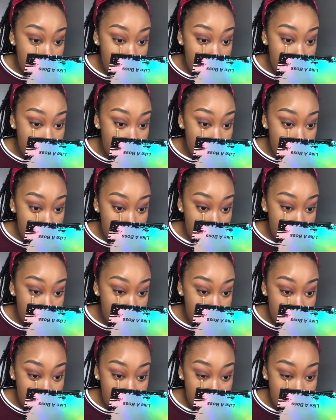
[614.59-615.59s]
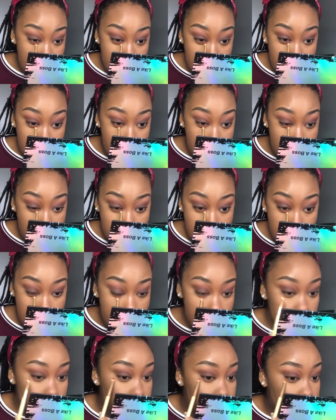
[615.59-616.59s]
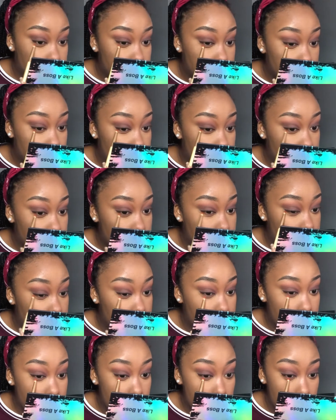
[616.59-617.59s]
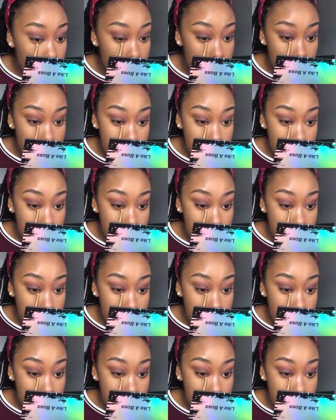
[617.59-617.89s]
out, you're keeping me.